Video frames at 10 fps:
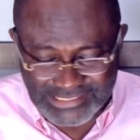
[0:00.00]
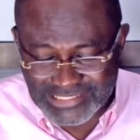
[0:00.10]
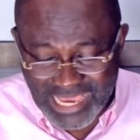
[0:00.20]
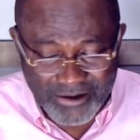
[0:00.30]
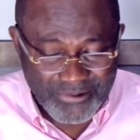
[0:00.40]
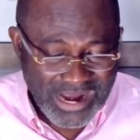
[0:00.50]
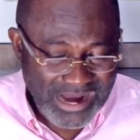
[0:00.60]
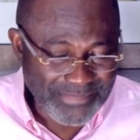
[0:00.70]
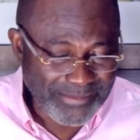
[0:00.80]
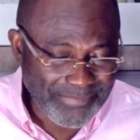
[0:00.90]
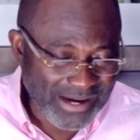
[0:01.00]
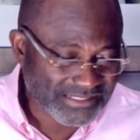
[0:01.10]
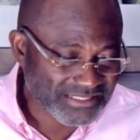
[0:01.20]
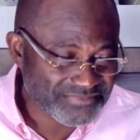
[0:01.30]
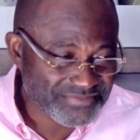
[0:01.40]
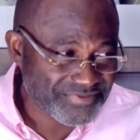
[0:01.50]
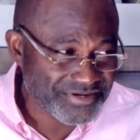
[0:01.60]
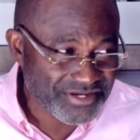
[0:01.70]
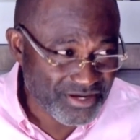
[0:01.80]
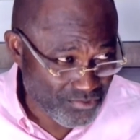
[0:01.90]
That is how our banks in
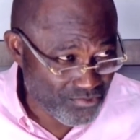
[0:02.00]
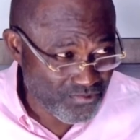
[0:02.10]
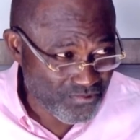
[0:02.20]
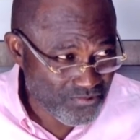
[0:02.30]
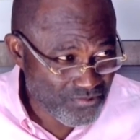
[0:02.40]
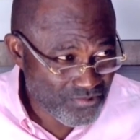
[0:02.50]
Bibri ego.